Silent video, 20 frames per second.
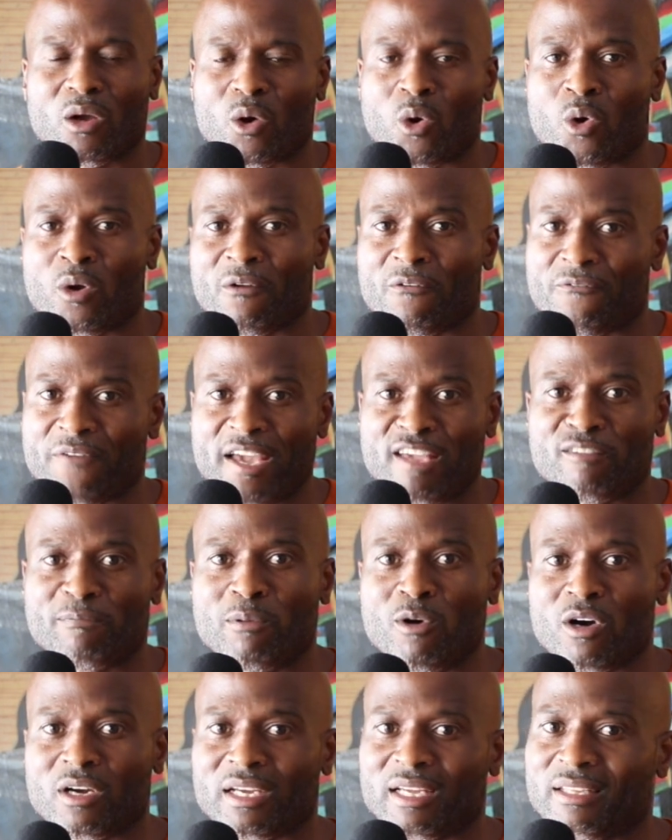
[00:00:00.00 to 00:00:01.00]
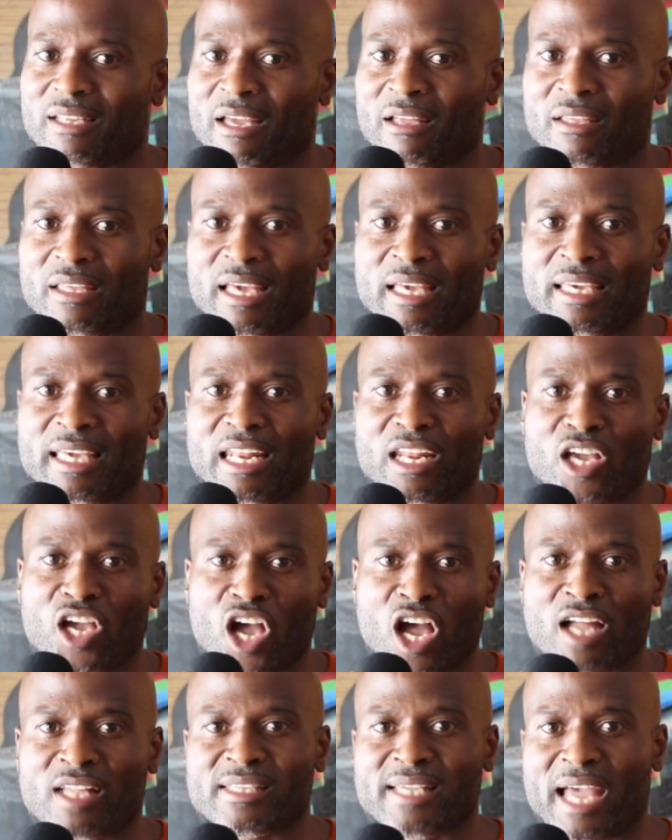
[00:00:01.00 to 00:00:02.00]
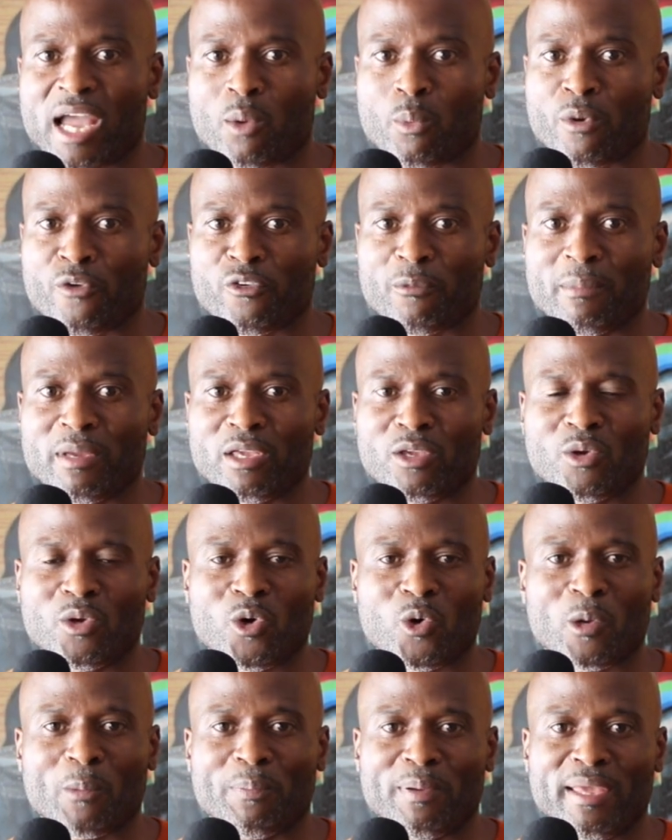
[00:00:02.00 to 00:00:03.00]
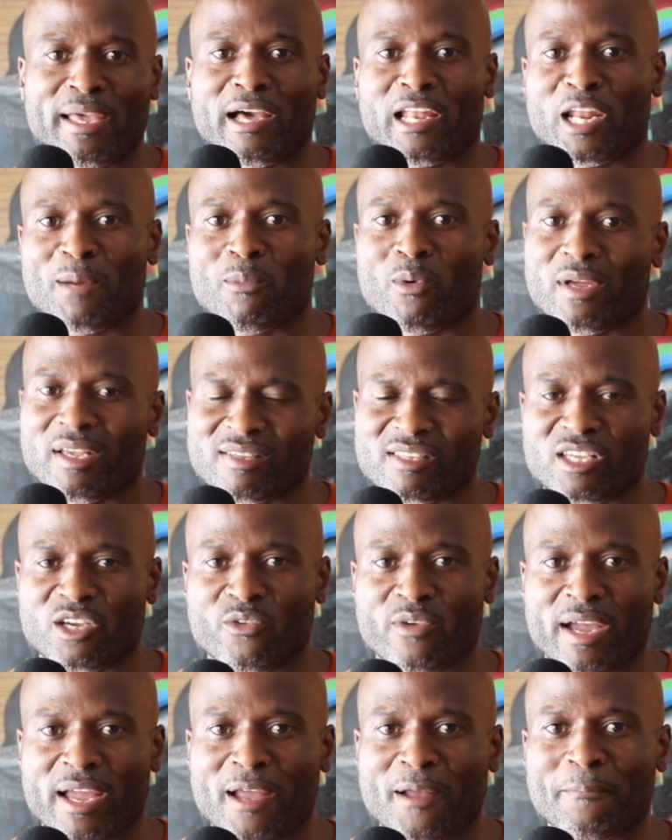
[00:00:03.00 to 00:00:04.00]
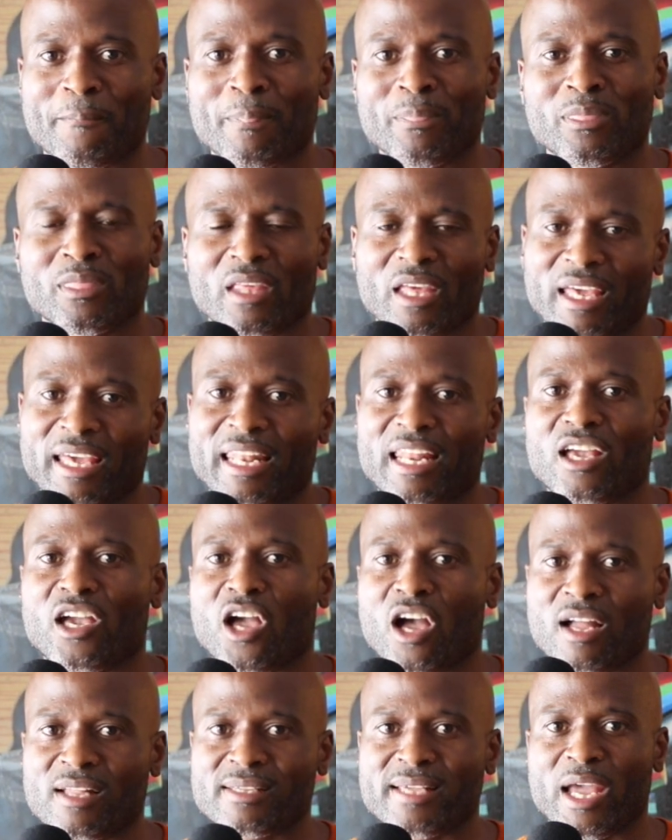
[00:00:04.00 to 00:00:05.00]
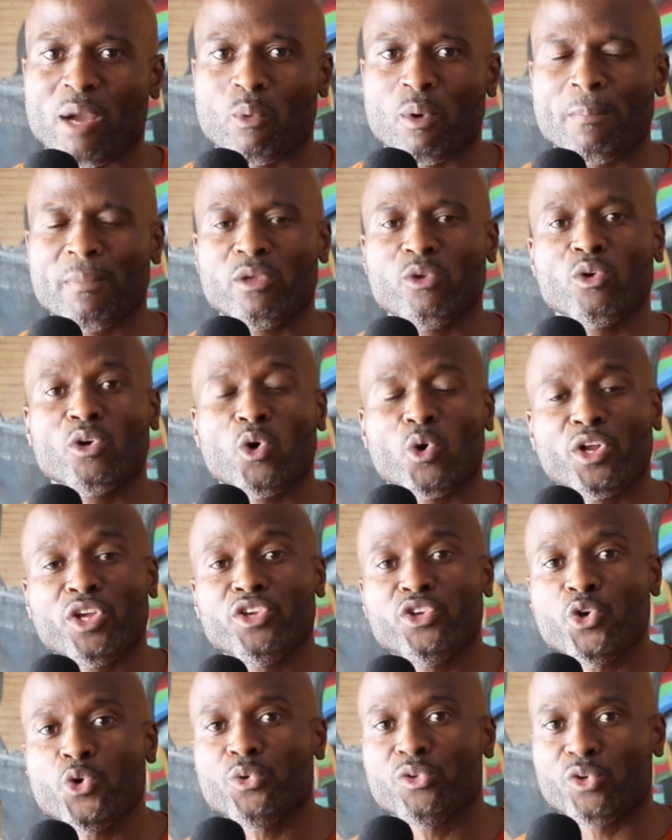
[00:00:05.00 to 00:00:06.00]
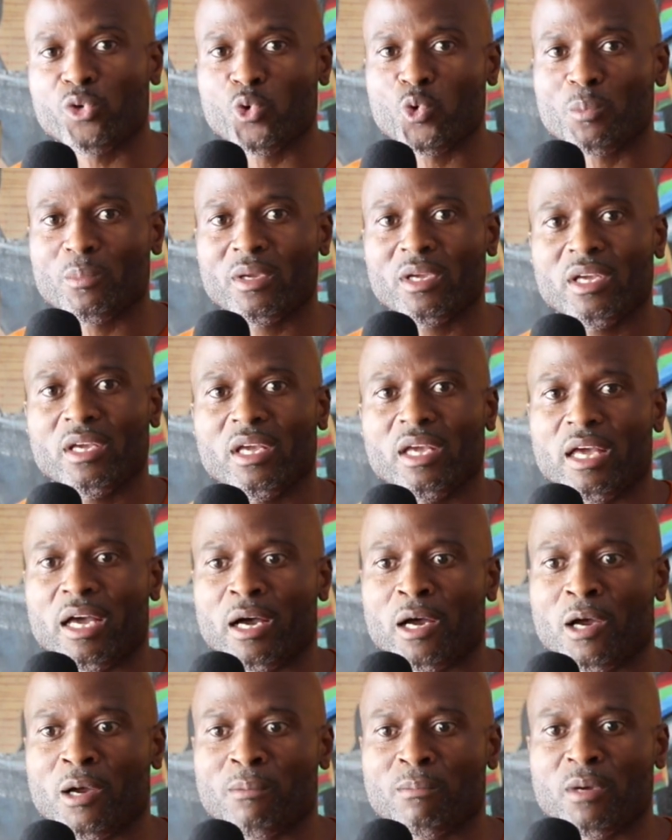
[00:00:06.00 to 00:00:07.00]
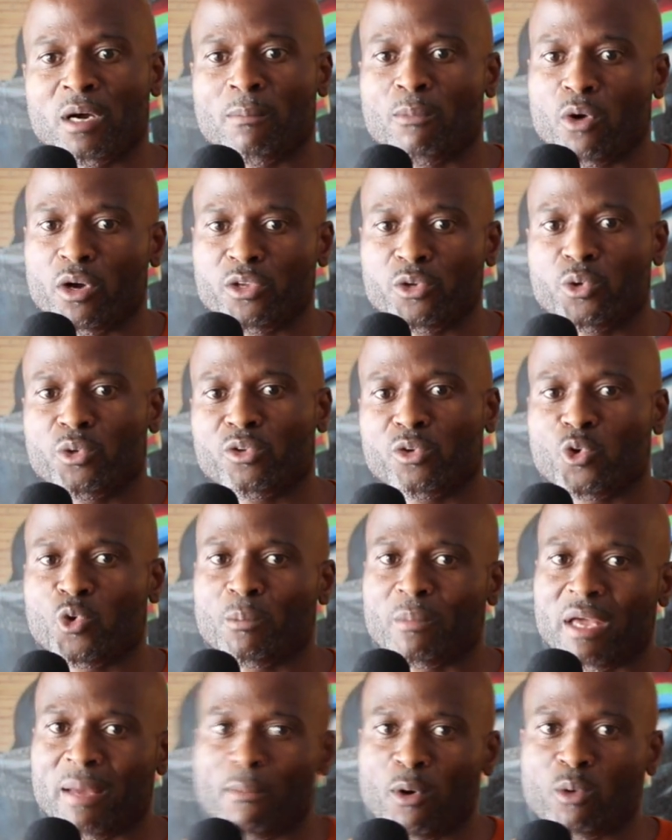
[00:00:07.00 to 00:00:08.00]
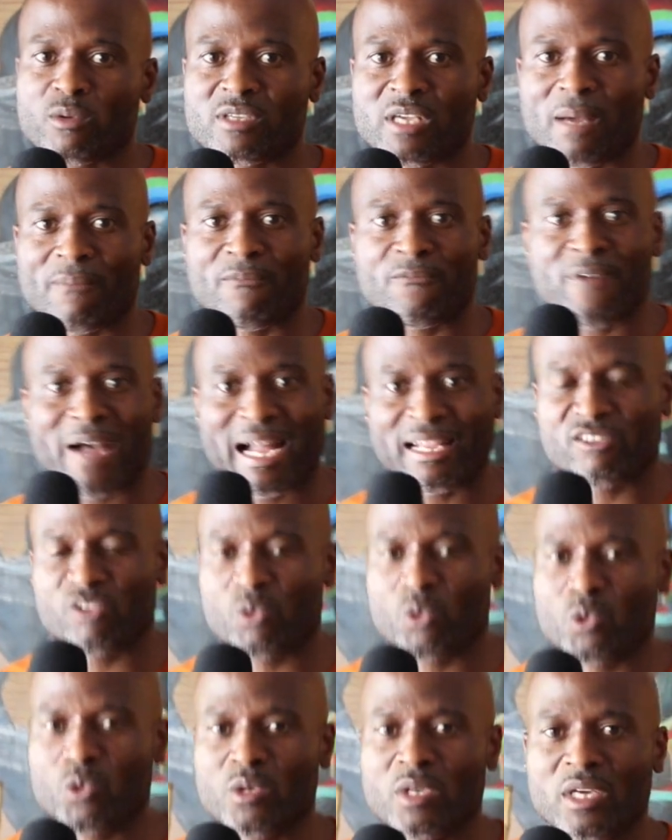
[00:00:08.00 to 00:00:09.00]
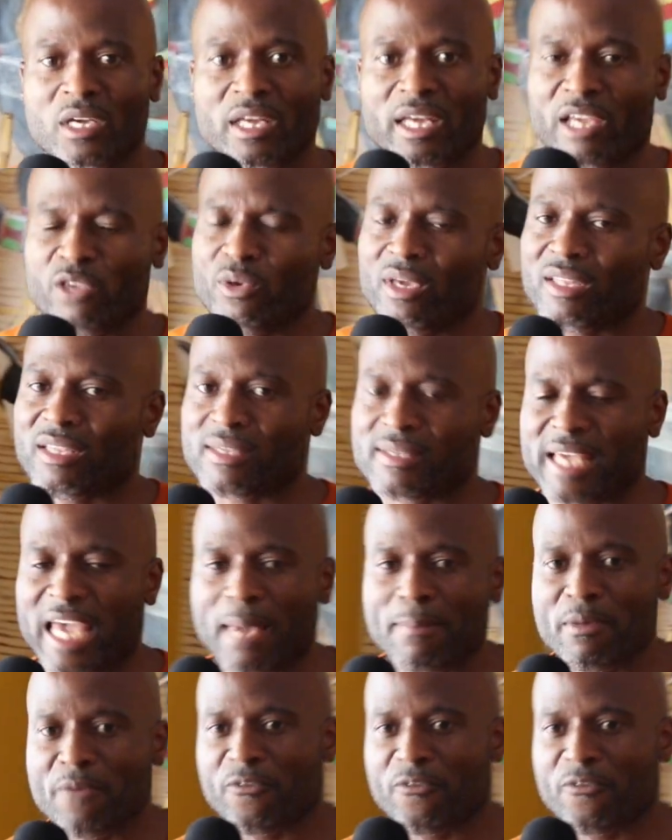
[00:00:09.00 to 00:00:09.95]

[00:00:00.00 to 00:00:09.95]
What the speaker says: on the Facebook and get in contact with me. You can go to PLM on Instagram, get in contact with me. You can go to YouTube. I'm on YouTube, Imhotep Fatu, and you get the same